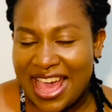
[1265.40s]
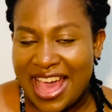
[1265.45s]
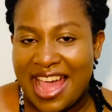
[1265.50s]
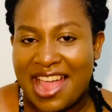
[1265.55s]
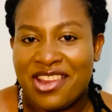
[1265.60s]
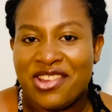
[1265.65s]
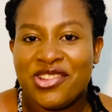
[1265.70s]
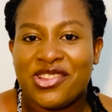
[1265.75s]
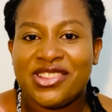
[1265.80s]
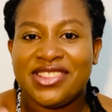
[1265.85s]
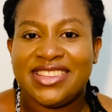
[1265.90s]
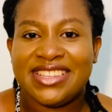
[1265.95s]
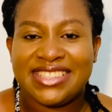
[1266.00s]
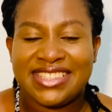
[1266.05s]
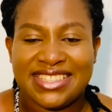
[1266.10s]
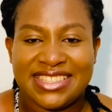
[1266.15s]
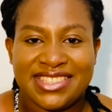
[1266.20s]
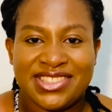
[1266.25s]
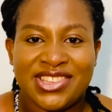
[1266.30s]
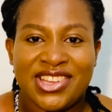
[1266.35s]
I know this
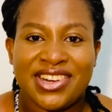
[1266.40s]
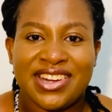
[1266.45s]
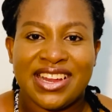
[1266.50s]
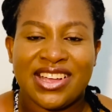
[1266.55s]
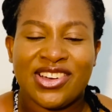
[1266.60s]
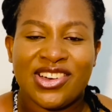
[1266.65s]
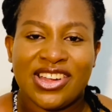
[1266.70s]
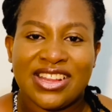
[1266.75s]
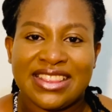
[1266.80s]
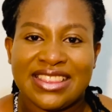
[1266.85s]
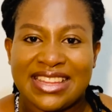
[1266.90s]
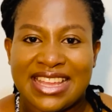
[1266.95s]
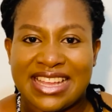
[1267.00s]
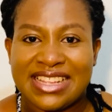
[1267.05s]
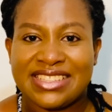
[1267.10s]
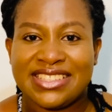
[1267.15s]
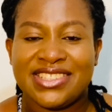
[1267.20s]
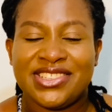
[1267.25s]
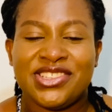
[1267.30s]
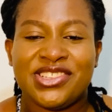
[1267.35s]
is not a
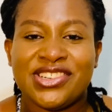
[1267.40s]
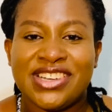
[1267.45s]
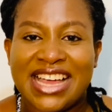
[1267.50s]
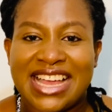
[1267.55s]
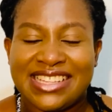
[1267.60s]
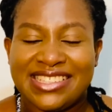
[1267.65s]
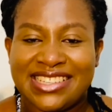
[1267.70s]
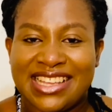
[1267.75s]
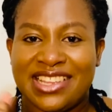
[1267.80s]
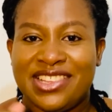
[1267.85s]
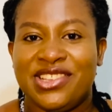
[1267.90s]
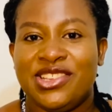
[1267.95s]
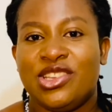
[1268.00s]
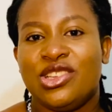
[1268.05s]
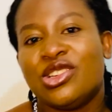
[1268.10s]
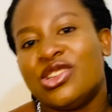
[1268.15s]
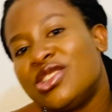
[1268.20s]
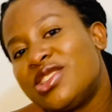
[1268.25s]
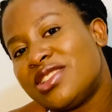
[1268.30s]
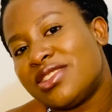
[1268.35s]
content you guys are
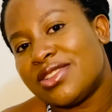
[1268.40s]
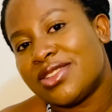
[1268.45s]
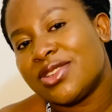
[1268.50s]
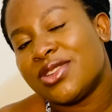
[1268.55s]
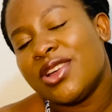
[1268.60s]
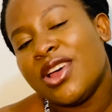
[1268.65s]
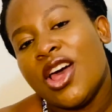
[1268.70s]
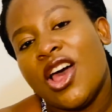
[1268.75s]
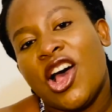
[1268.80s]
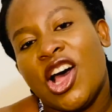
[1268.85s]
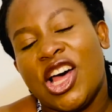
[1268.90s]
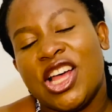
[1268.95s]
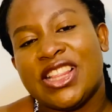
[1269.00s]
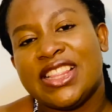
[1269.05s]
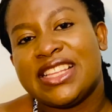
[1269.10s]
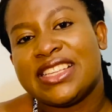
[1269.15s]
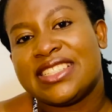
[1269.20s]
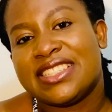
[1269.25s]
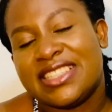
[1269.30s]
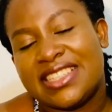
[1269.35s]
used to on
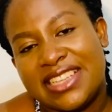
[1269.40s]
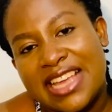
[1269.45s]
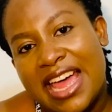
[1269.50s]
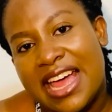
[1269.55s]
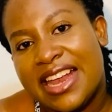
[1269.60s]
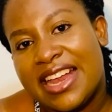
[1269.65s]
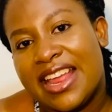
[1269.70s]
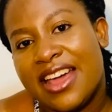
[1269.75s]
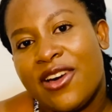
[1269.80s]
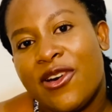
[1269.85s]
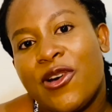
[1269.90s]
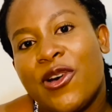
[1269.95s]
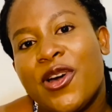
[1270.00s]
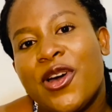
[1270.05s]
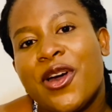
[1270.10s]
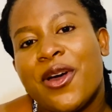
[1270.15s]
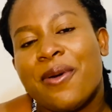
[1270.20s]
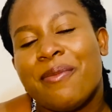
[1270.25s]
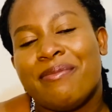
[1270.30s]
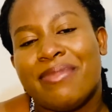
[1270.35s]
this channel,
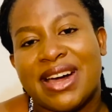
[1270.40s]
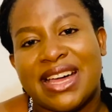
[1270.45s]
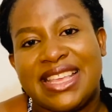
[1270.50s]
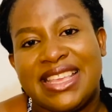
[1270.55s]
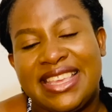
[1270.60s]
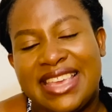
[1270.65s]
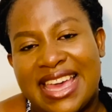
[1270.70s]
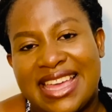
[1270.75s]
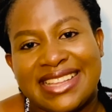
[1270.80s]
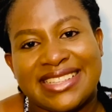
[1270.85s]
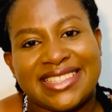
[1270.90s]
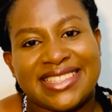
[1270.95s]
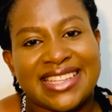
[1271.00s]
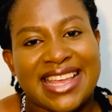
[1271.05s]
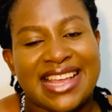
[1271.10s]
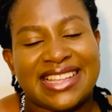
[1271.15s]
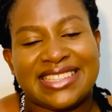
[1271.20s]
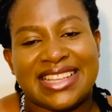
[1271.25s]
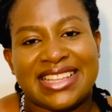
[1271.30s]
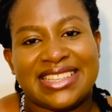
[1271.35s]
but yes,
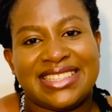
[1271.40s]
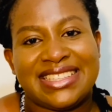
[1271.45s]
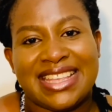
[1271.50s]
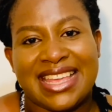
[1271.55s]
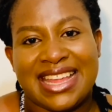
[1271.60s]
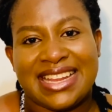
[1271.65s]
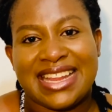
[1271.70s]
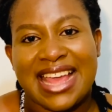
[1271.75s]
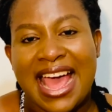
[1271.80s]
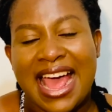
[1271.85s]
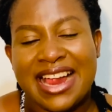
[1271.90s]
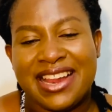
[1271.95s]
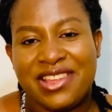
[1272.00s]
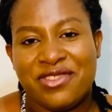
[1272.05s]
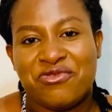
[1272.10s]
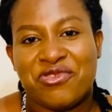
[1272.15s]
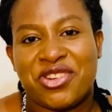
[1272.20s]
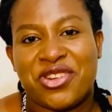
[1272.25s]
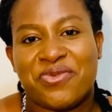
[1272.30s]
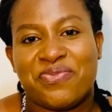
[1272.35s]
as I said, I
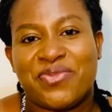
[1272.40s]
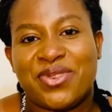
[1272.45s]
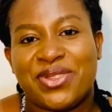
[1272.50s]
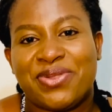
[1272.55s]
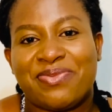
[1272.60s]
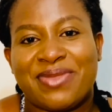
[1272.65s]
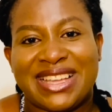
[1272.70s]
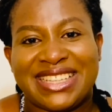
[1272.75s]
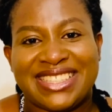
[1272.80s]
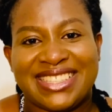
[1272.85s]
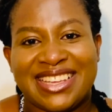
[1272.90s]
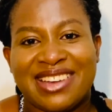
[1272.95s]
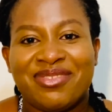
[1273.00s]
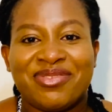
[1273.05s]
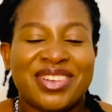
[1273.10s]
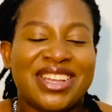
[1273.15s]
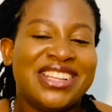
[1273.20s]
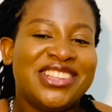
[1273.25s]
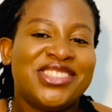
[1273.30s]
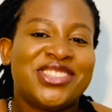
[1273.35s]
didn't want to put myself
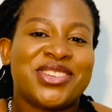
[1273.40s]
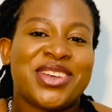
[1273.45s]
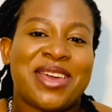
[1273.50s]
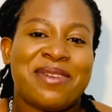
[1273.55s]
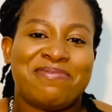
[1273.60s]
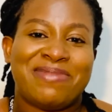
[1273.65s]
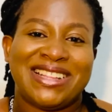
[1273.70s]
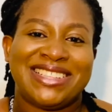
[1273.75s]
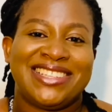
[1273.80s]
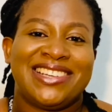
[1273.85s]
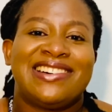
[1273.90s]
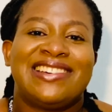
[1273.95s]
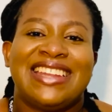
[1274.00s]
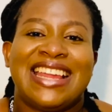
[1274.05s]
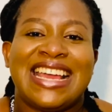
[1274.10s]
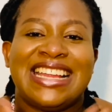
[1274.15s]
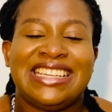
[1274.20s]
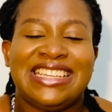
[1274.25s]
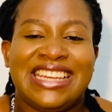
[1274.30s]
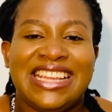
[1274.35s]
into a
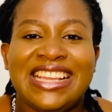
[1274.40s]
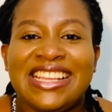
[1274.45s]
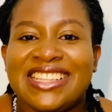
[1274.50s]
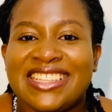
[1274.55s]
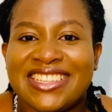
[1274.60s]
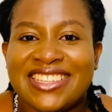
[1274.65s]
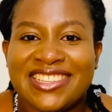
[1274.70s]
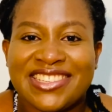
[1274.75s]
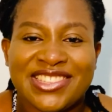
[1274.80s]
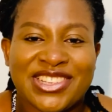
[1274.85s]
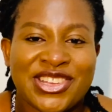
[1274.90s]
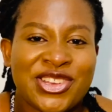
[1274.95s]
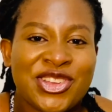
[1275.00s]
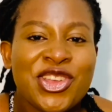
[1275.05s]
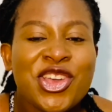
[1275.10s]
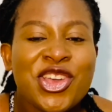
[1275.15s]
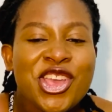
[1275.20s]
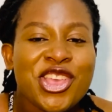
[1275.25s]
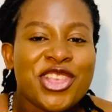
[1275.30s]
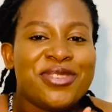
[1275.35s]
particular niche. So
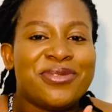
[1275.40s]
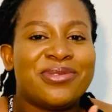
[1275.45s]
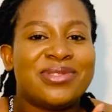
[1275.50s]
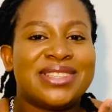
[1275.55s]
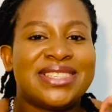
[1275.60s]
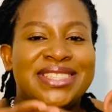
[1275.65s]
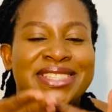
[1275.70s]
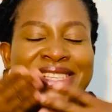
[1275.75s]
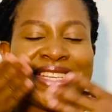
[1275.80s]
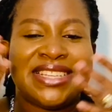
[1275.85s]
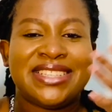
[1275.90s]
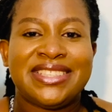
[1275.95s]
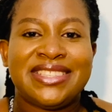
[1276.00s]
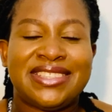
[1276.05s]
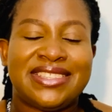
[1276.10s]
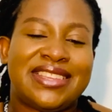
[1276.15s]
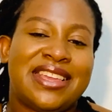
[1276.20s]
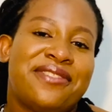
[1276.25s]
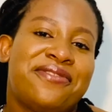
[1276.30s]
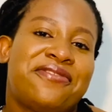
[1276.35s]
you will see
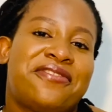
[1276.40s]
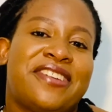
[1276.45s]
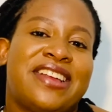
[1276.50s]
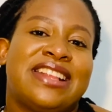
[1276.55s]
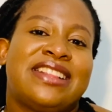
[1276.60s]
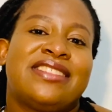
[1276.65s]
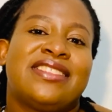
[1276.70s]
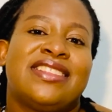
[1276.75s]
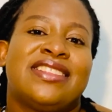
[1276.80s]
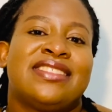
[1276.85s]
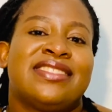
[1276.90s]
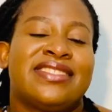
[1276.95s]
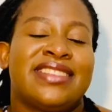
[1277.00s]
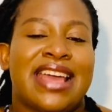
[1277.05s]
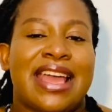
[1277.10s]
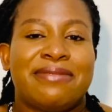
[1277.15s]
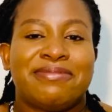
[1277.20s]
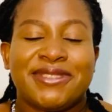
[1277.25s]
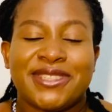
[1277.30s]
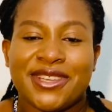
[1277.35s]
different
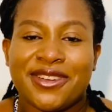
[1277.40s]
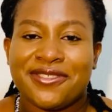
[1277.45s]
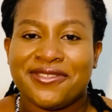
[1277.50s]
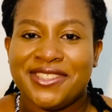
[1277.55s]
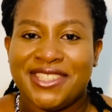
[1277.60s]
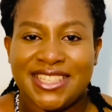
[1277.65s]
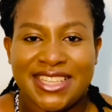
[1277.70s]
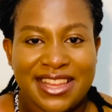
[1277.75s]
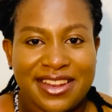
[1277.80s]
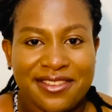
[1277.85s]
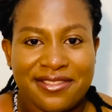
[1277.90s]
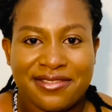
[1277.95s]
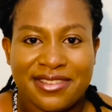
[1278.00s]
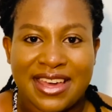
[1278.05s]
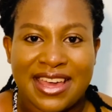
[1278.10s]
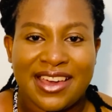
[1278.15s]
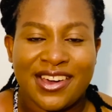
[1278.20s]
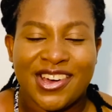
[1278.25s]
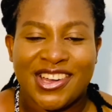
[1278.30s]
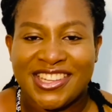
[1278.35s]
types of
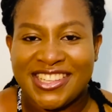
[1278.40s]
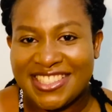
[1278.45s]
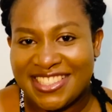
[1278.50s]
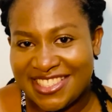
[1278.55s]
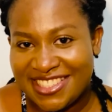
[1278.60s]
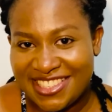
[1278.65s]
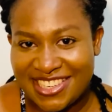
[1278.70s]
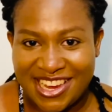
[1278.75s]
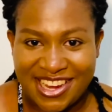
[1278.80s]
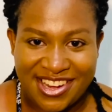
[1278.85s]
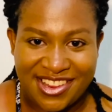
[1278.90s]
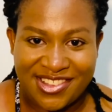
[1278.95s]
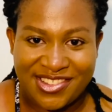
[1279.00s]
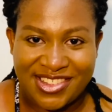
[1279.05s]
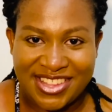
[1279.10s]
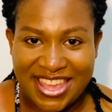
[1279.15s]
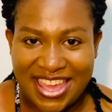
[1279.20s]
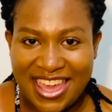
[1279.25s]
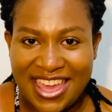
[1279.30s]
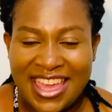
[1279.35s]
Jennifer on this channel,
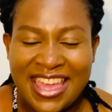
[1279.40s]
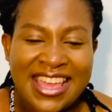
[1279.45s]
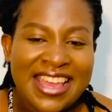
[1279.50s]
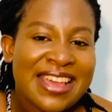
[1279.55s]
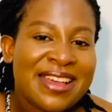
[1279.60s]
okay?